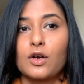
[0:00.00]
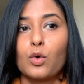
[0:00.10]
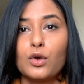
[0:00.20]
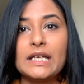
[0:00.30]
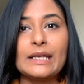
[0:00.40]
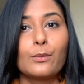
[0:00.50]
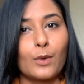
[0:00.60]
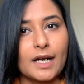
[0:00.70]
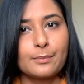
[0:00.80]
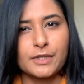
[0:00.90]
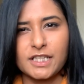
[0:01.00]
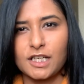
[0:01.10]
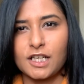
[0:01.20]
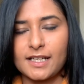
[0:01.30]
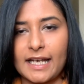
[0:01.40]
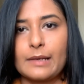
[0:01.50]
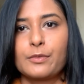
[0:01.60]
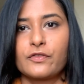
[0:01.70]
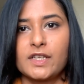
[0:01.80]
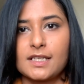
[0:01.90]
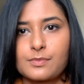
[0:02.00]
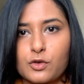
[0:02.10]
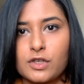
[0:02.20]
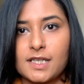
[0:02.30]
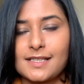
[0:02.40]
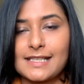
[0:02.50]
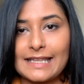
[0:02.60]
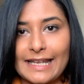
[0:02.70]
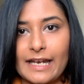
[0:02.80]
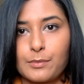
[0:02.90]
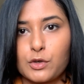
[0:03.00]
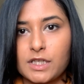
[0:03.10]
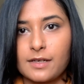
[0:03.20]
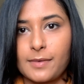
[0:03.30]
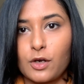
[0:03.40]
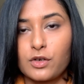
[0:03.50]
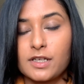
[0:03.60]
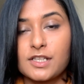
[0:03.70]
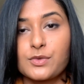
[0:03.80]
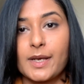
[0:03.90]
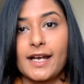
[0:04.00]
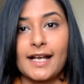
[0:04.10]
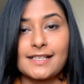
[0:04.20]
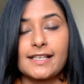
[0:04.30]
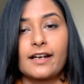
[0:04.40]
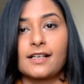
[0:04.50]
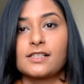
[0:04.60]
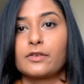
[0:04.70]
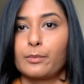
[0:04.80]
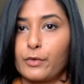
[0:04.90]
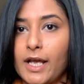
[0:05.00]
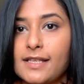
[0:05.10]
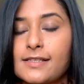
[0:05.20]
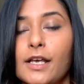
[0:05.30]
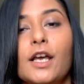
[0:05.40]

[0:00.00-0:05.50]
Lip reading: only one particular type of these proteins in their protein powders, whereas there are certain brands